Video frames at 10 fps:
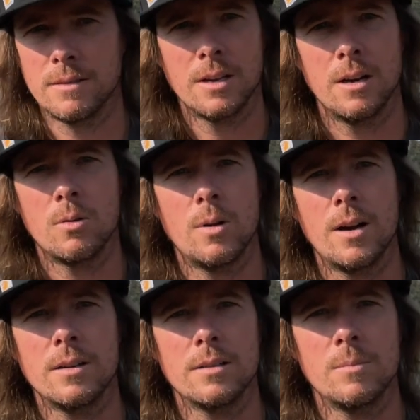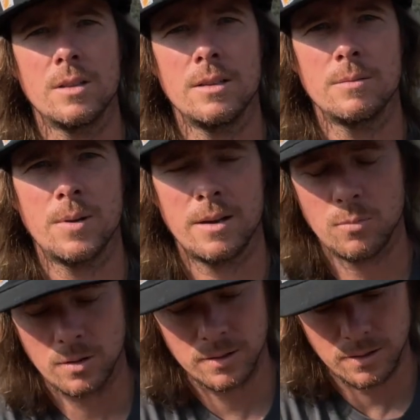acquiring some of these bad
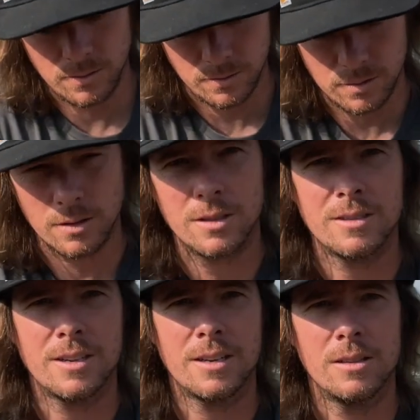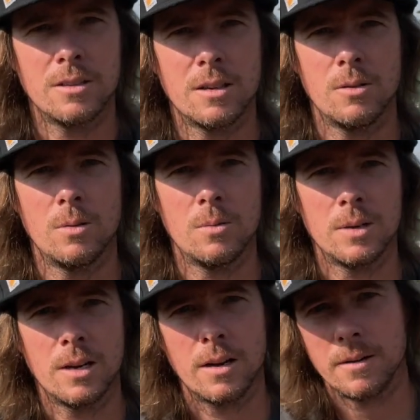boys too. So let's take a look at what
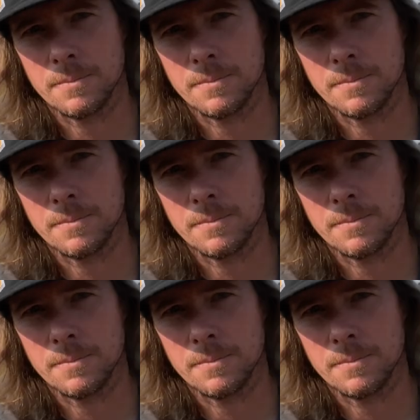we got.